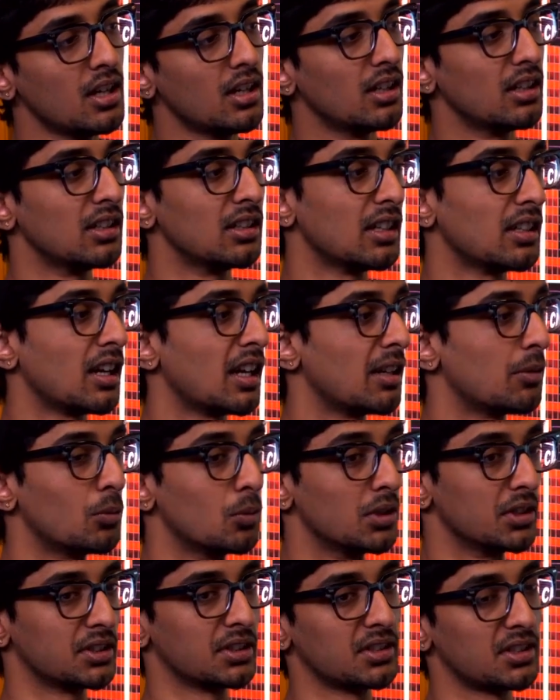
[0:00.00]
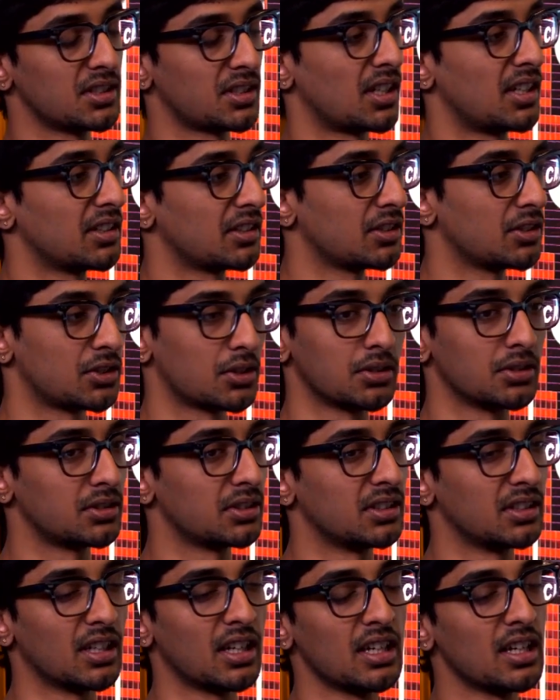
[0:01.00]
Uh, I was a design
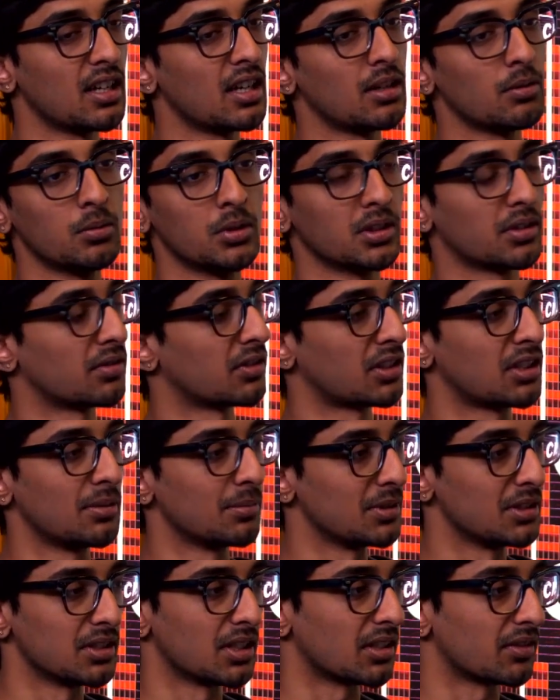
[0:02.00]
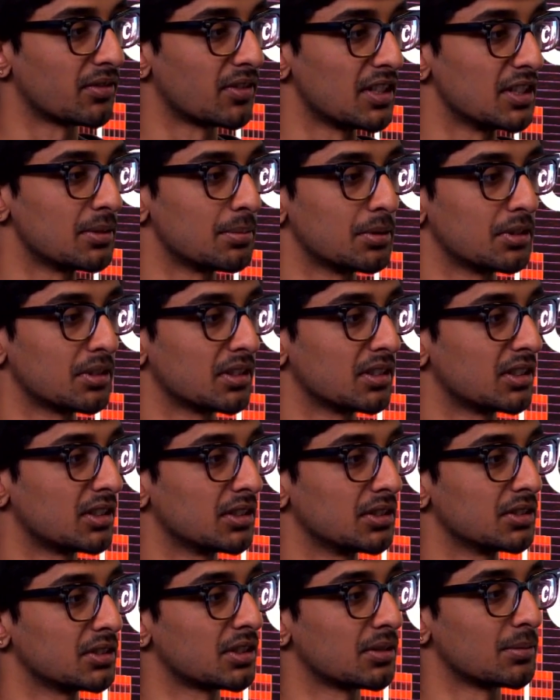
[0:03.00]
consultant. I, I, worked for companies like Facebook and
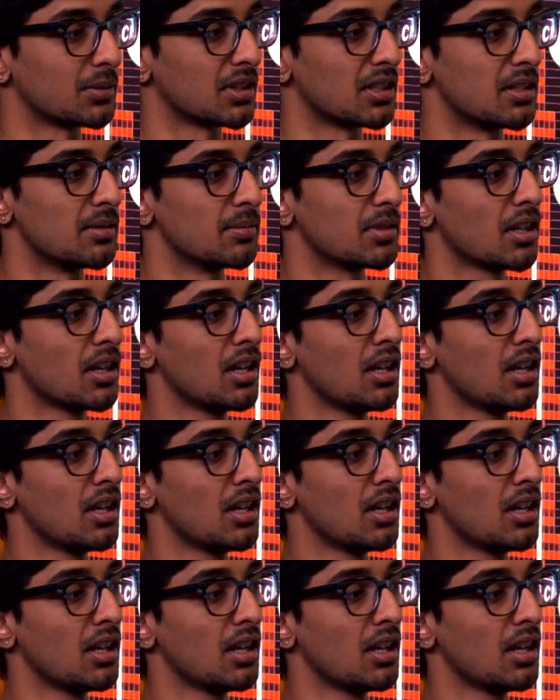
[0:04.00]
Tilt sometimes.